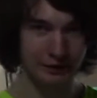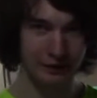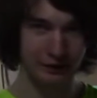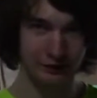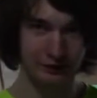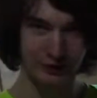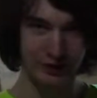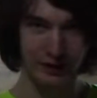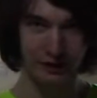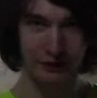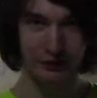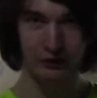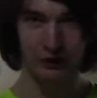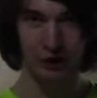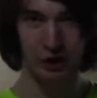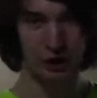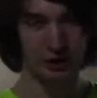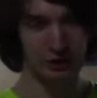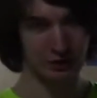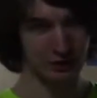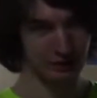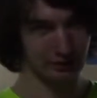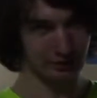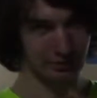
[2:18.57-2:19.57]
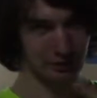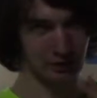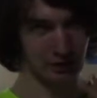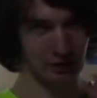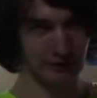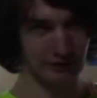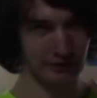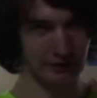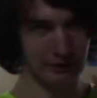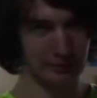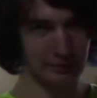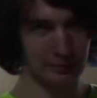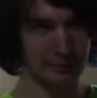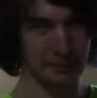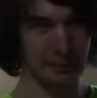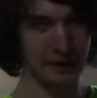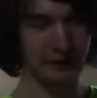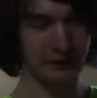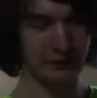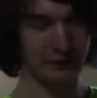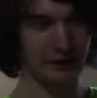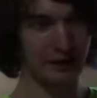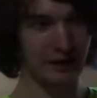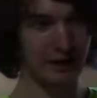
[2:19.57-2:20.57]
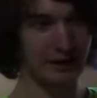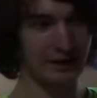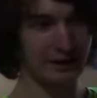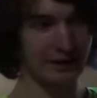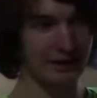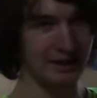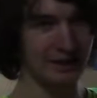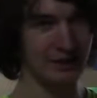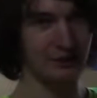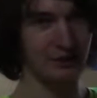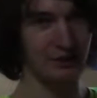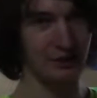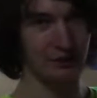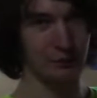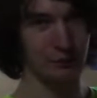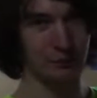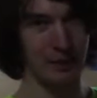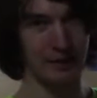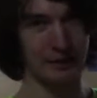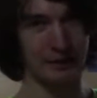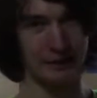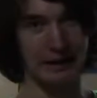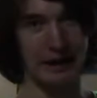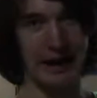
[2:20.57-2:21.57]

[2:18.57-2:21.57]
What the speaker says: the stairs are probably the best and easiest method.